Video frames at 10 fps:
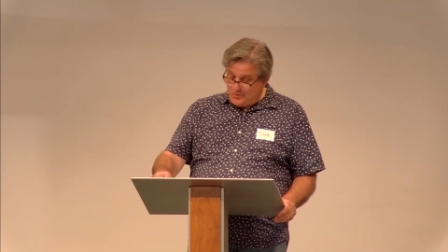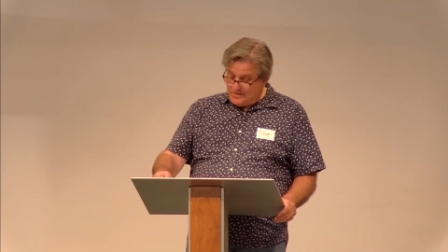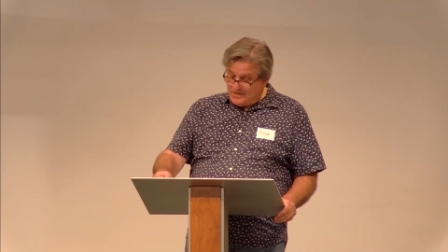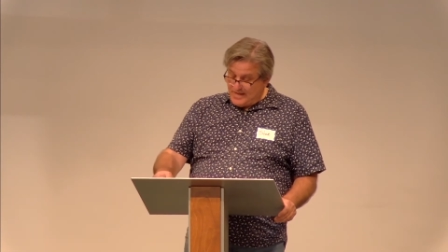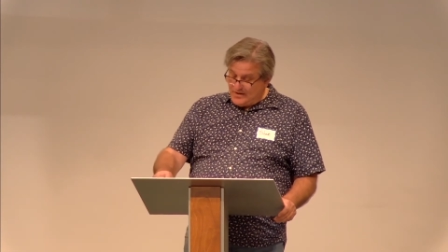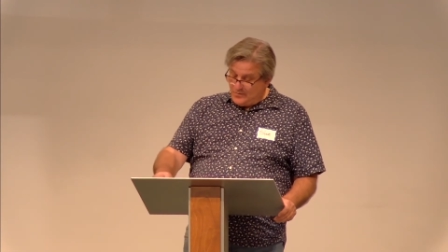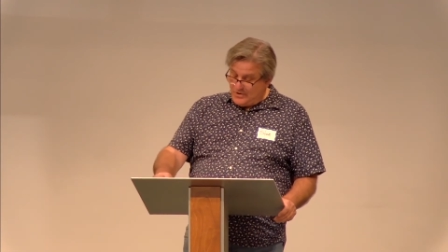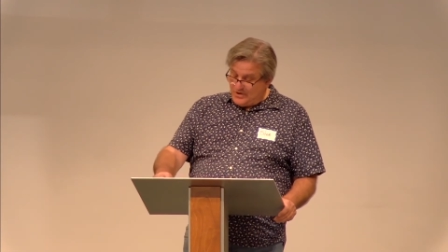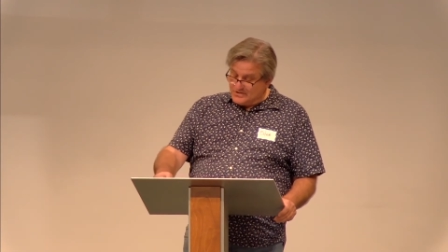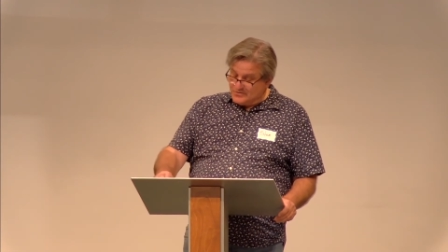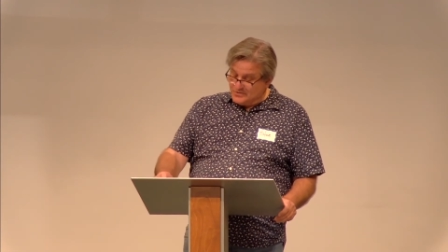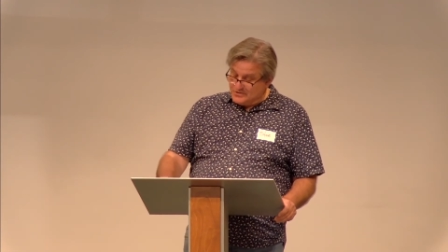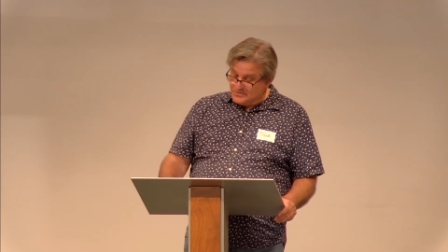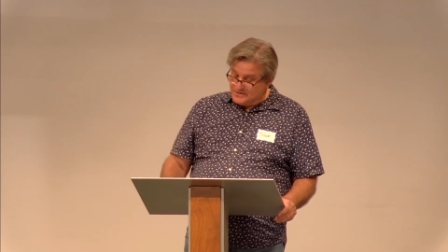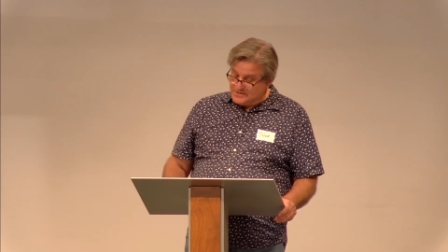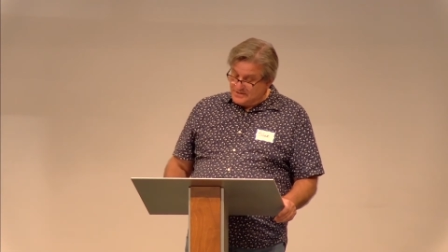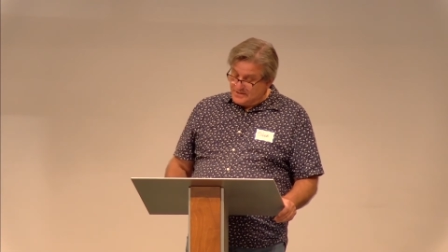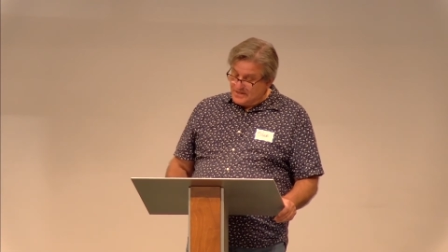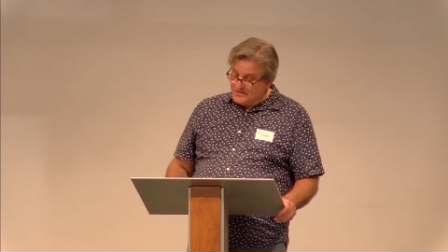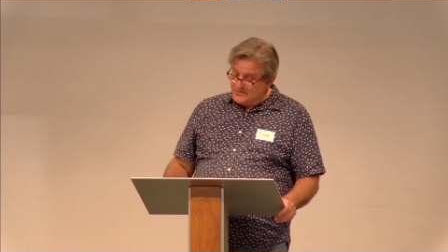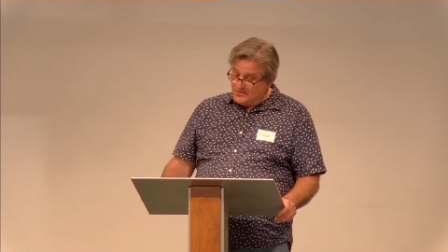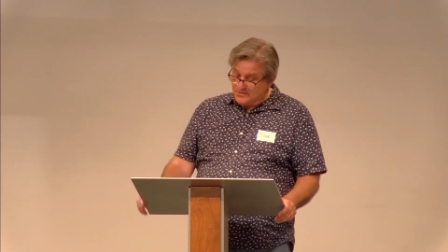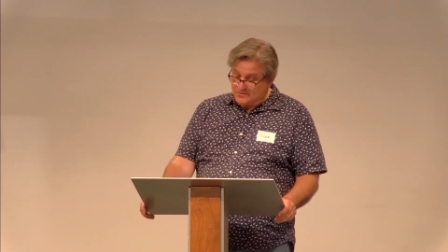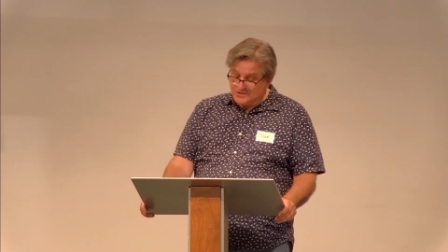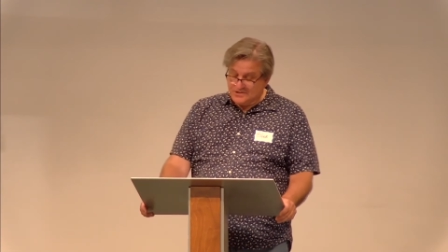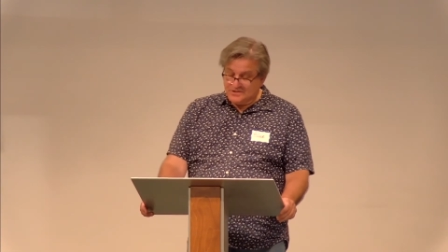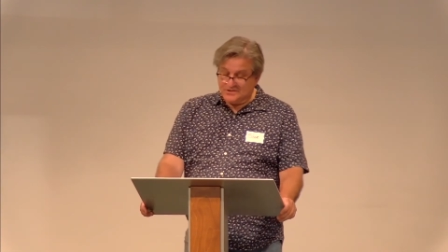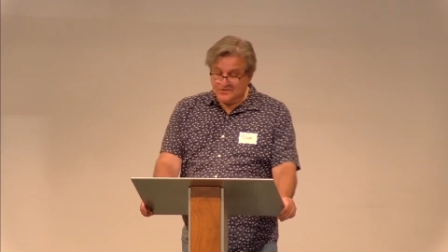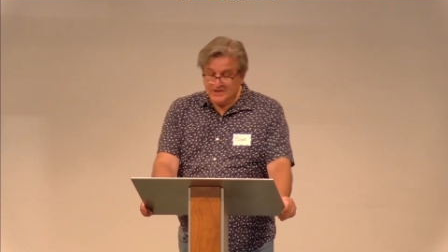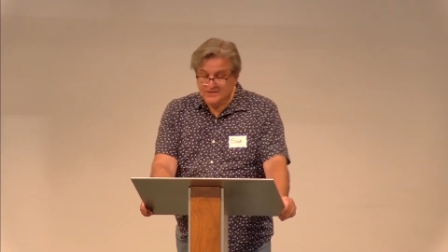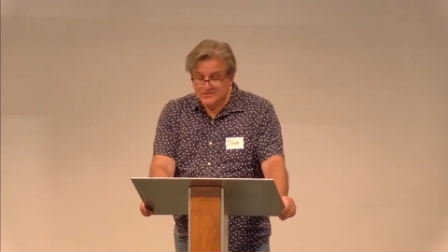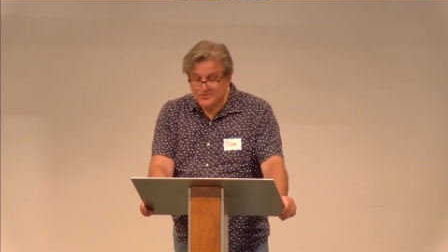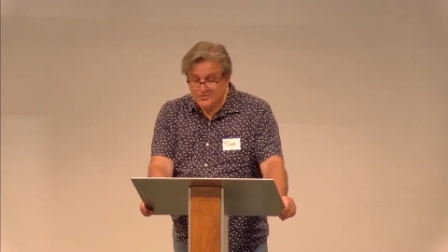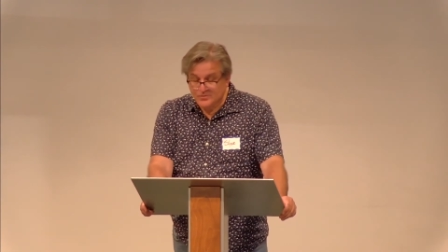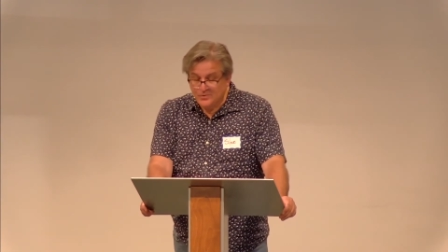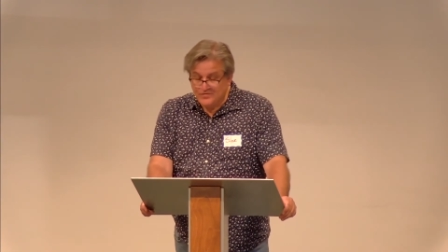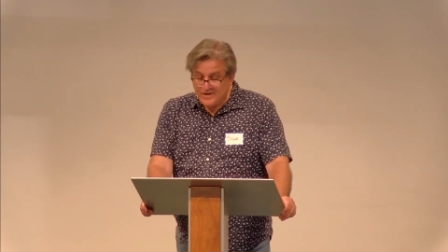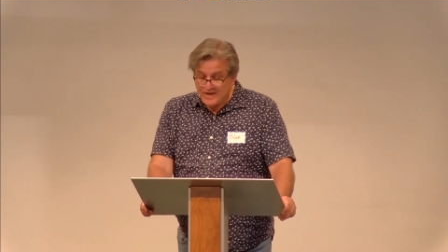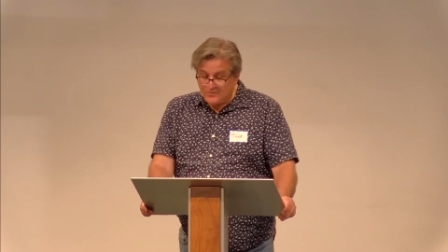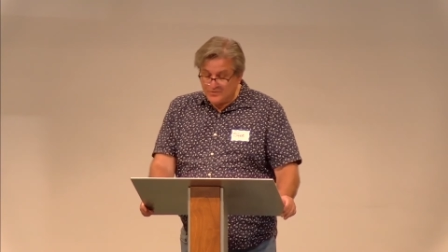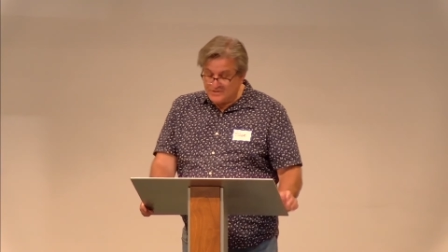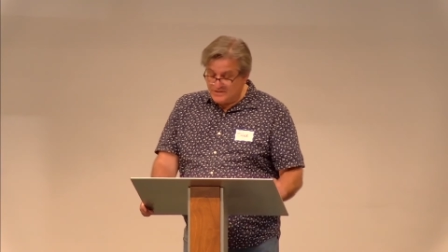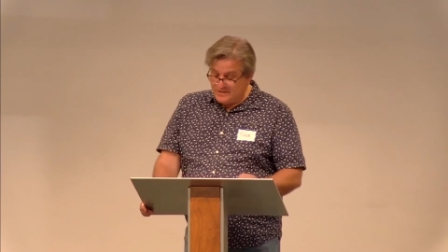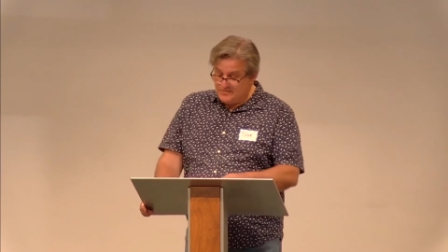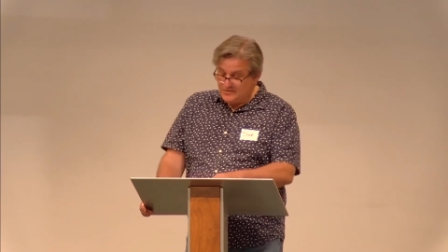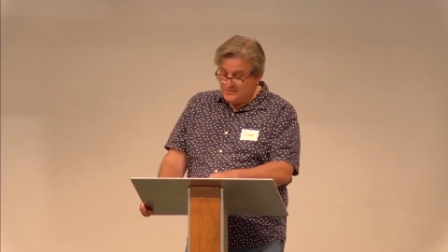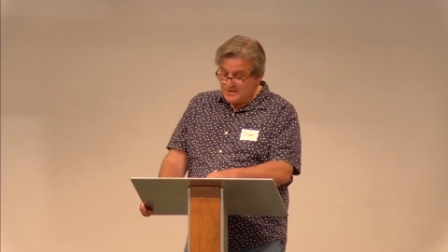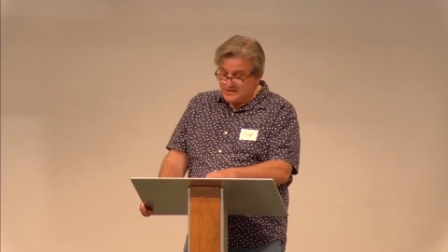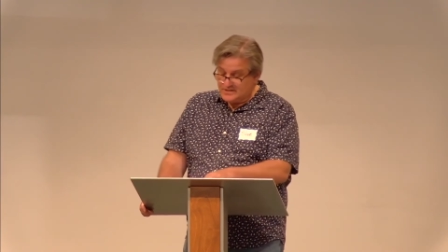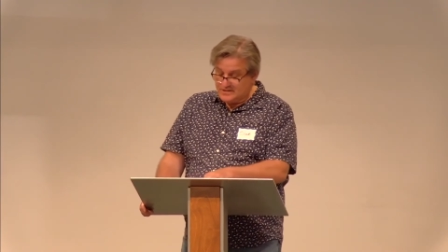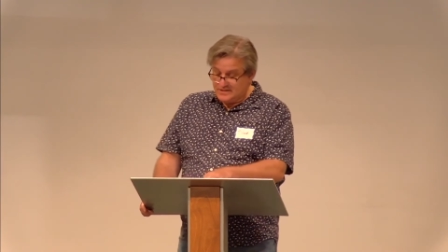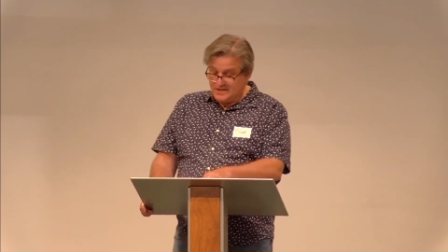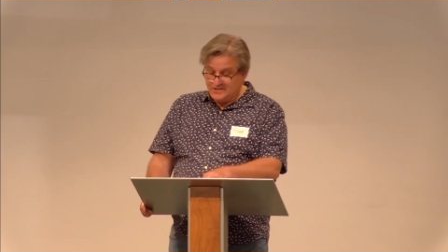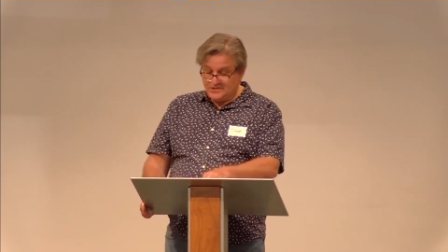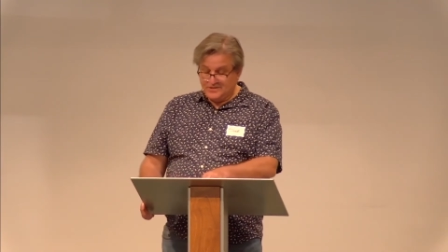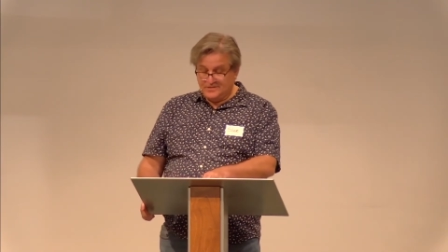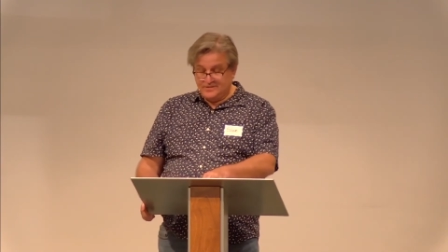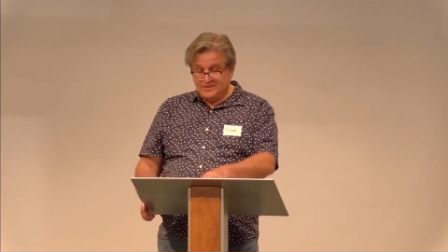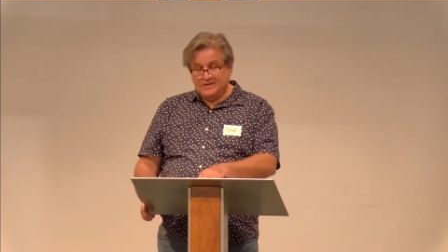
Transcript: More than that, we also rejoice in God through our Lord Jesus Christ, through whom we've now received reconciliation